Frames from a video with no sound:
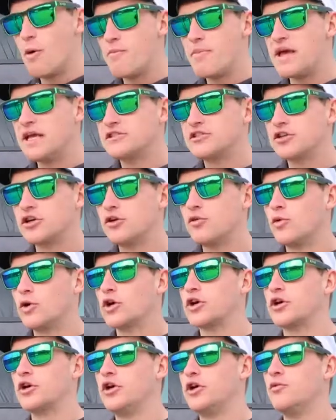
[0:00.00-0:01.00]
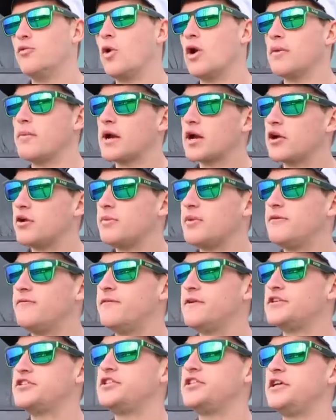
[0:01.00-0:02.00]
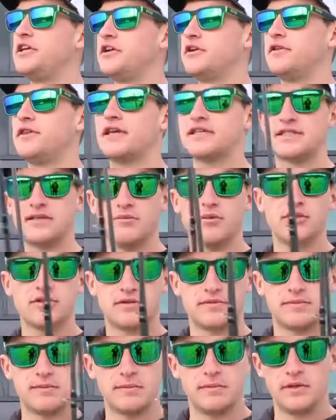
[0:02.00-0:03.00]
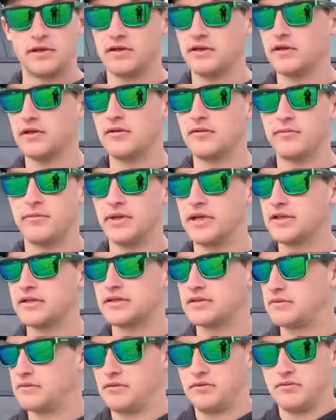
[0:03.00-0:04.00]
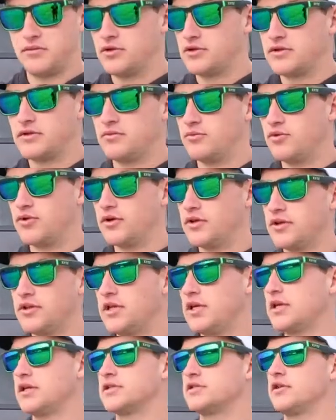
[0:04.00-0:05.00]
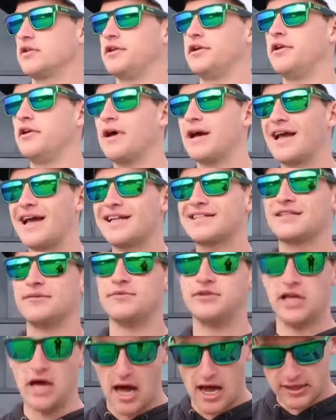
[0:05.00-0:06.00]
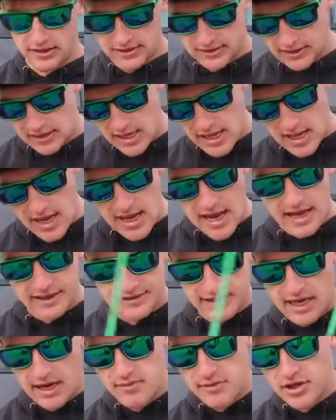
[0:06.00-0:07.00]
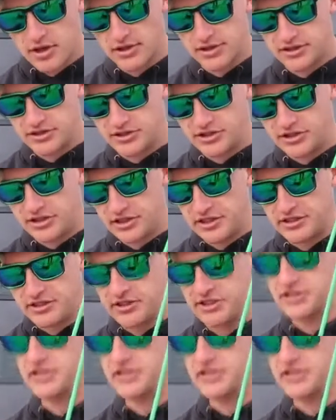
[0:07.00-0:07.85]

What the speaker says: what baits are gonna work good? What am I gonna be fishing here? And that's the most, you know, the most important thing. So, you know, I got some docks. I tied me on a jig